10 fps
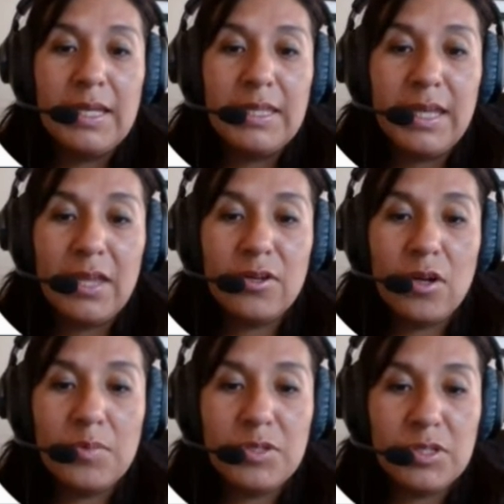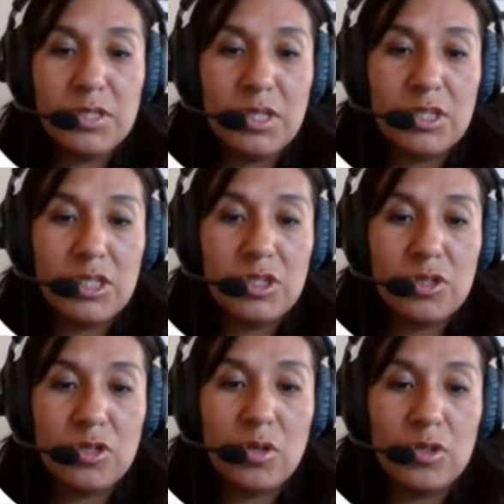The other option is the
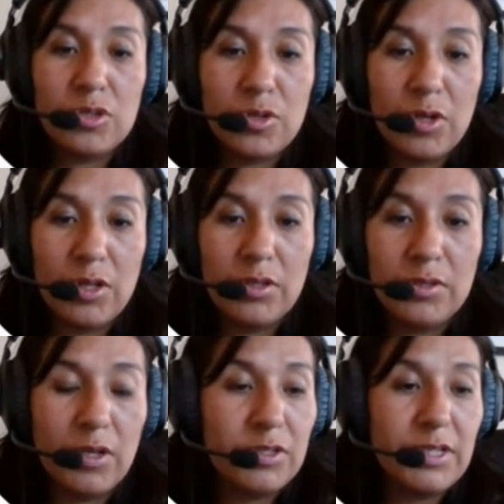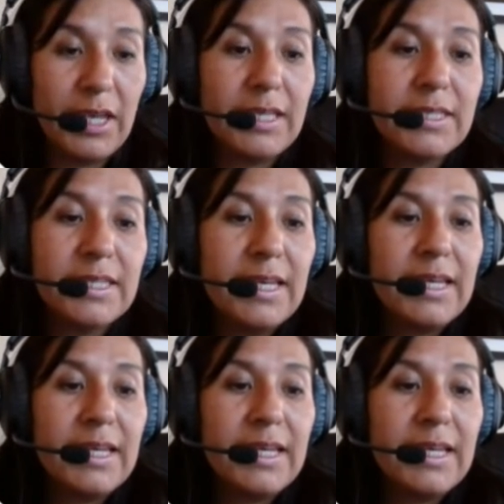teacher control not yet.